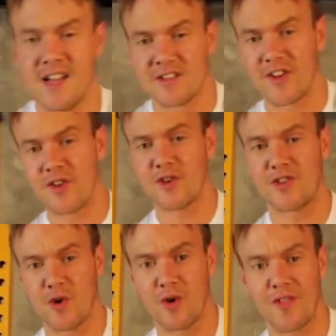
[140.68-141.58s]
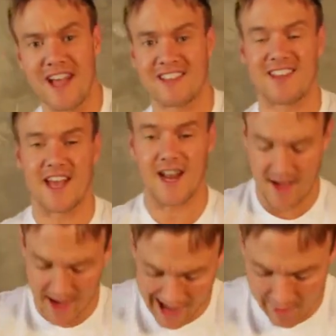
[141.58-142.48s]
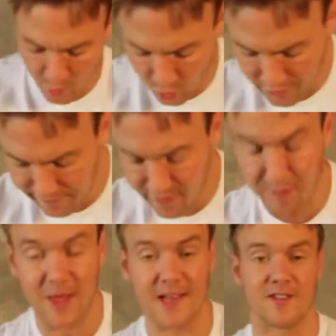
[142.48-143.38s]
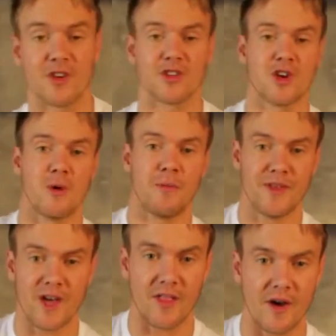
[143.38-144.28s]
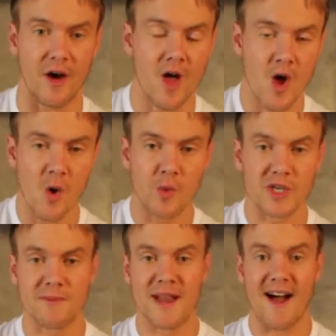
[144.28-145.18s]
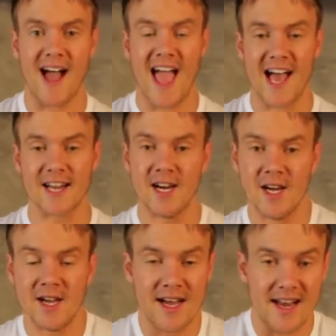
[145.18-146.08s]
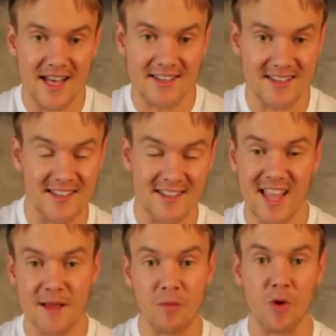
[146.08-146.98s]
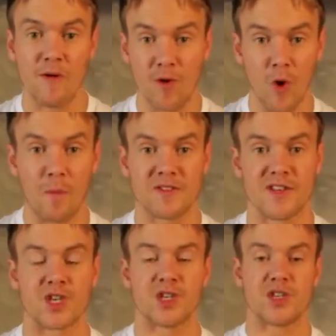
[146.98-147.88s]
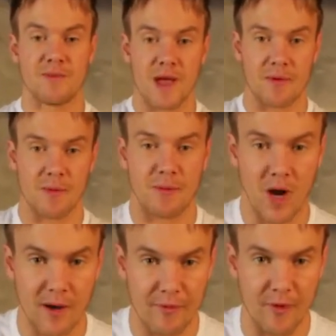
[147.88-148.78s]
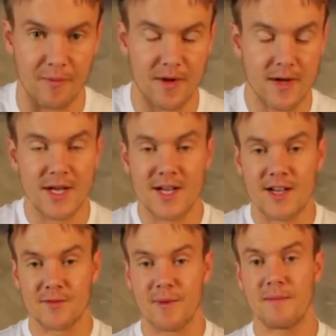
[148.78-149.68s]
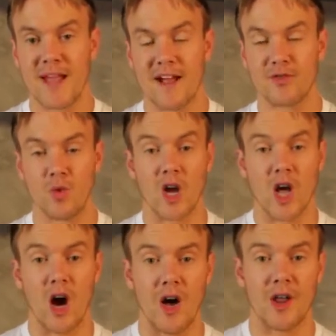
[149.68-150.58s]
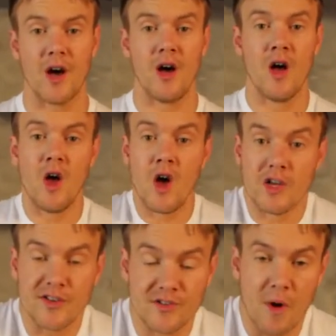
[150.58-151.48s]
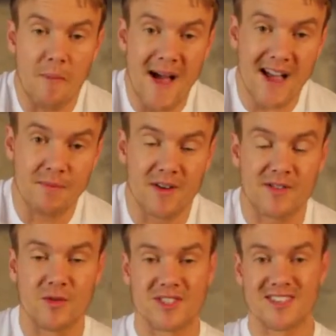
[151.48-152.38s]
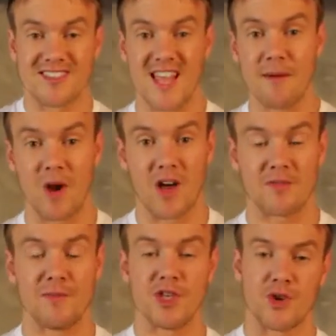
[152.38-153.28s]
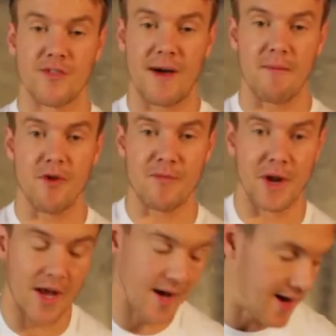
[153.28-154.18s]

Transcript: So you saw on that set, I had one foot placed on top of the other, which meant I had less stable floor position to be able to pull up from. This made me have to work harder using my back muscle to stabilize me during that movement.